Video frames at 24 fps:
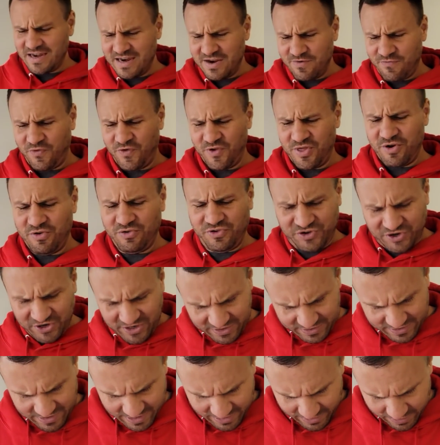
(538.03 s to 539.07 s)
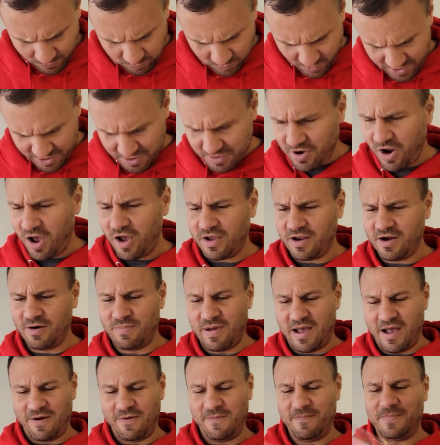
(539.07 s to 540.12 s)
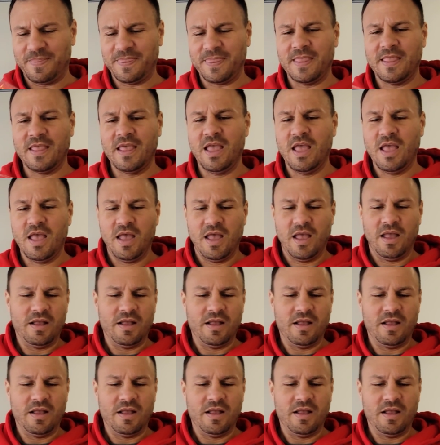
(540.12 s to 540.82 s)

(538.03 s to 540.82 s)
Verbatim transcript: need for their chicknik. What are you talking about? Like what?